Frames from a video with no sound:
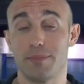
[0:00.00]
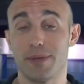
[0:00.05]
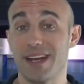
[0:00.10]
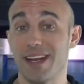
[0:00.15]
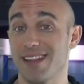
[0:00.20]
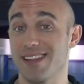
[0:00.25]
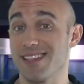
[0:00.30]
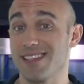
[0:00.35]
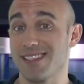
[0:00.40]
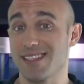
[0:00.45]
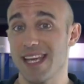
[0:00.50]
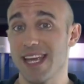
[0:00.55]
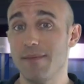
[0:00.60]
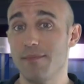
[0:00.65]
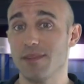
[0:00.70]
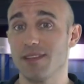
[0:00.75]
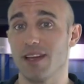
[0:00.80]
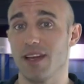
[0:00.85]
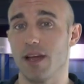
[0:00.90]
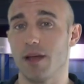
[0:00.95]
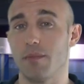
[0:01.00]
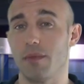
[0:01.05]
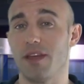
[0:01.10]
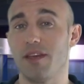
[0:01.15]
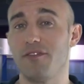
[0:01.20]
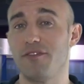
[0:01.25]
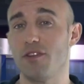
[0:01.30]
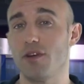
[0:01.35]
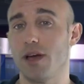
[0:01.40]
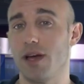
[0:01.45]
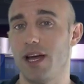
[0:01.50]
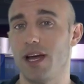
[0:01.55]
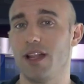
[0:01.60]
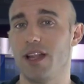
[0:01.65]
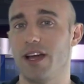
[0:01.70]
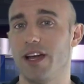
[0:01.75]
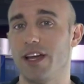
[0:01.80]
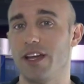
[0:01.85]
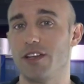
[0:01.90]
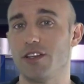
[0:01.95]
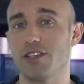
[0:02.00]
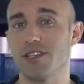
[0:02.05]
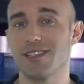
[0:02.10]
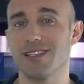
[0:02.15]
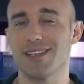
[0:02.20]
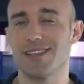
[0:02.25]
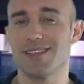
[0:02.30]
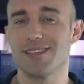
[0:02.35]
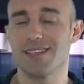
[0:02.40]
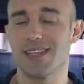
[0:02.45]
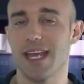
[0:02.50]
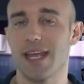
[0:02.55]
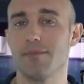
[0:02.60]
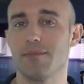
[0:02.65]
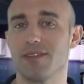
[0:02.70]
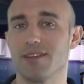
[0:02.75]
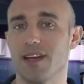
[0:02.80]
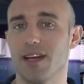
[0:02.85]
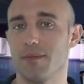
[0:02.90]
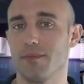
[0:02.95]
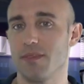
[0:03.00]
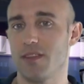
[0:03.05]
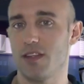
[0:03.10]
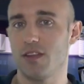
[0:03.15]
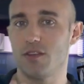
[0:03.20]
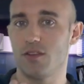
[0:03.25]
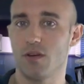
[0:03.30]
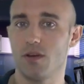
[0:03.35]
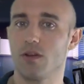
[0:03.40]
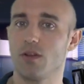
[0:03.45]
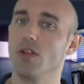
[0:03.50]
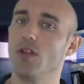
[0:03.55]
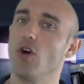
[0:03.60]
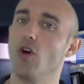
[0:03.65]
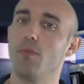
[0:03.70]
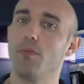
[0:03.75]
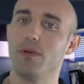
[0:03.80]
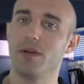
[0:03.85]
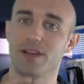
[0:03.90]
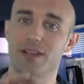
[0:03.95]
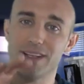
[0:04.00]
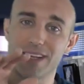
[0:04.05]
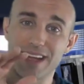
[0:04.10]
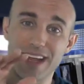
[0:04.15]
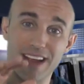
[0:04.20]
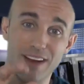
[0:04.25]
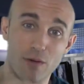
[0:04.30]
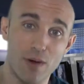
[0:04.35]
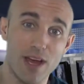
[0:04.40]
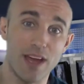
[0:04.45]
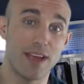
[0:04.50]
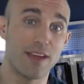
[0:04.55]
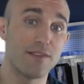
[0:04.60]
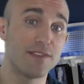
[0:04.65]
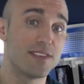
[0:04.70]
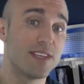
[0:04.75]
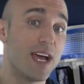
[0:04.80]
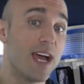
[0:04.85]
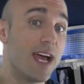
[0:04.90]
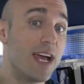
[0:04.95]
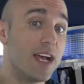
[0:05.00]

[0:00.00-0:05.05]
But at the same time, if your ally, just at the same time that your globe arrives,